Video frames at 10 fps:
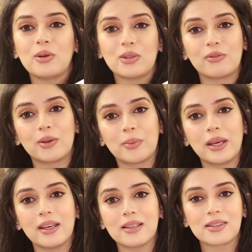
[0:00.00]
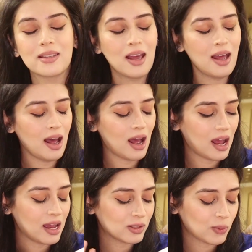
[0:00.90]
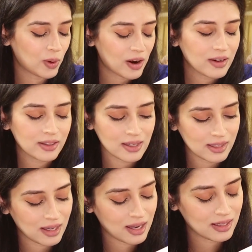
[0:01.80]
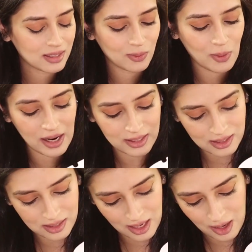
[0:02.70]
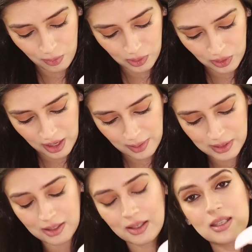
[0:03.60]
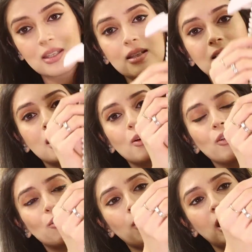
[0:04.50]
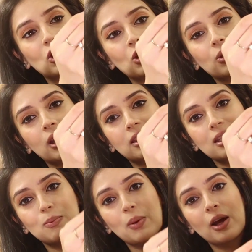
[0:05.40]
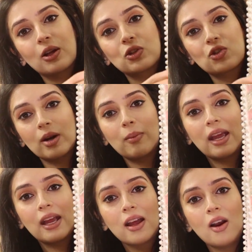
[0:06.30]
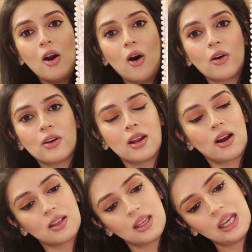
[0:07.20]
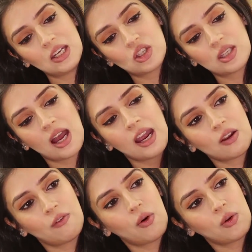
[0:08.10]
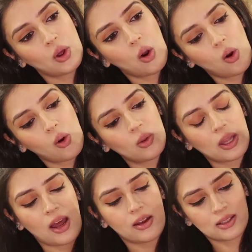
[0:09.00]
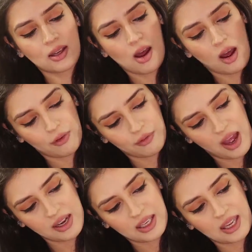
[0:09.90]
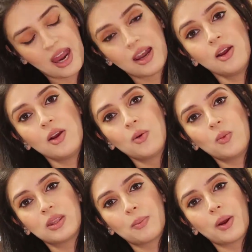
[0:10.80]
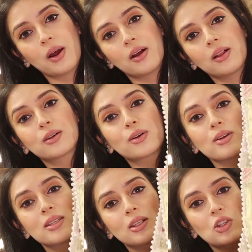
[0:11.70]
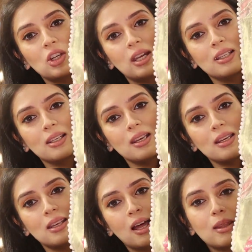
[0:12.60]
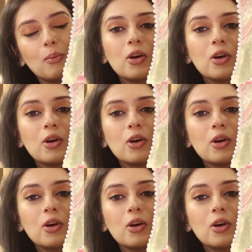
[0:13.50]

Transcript: beautiful piece. And wearing this against the white, it will look absolutely stunning. We've made sure that there's pearl trimming on each side of or the whole scarf. And again, with the pearl crystal chandeliers at the